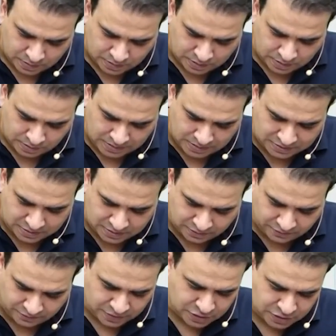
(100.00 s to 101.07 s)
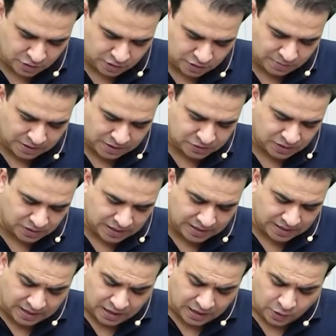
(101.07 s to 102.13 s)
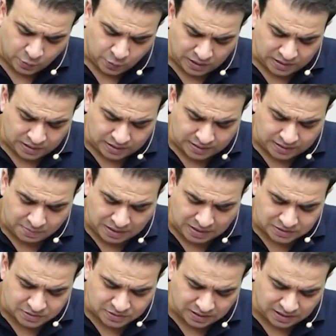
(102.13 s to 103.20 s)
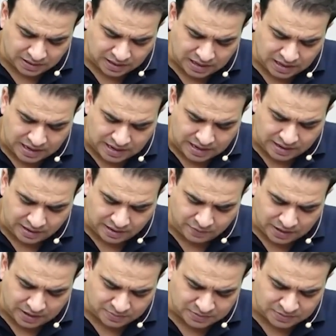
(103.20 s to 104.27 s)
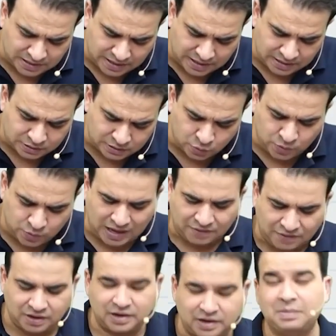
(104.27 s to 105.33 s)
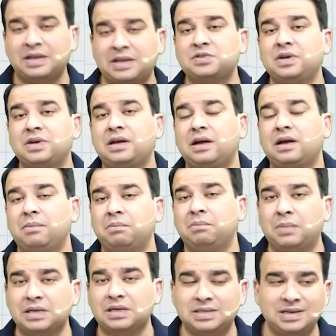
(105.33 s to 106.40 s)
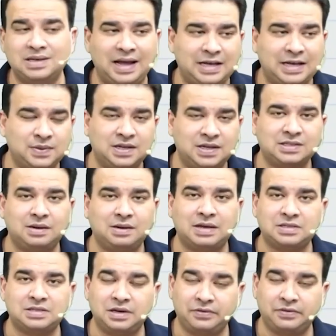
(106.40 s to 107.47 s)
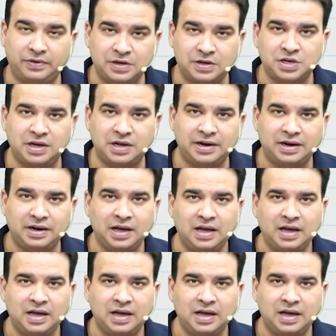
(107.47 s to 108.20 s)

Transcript: Cremastric fascia or cremastric layer. Well, cremastric layer, when I'm saying, so we have a cremastric muscle as well as cremastric fascia in it.